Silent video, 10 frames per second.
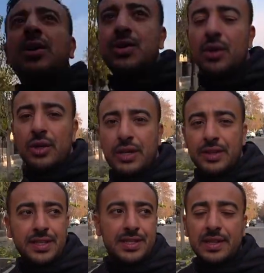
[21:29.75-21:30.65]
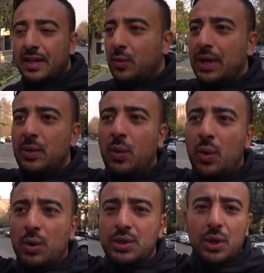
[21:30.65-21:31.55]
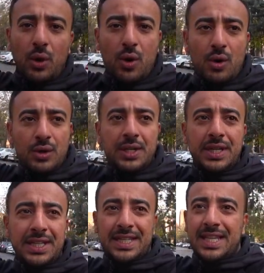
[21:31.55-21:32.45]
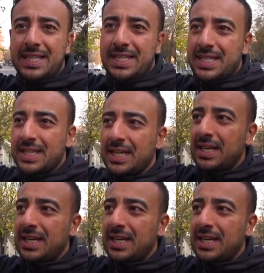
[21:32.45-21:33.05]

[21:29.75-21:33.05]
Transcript: So look at this, like we walked along this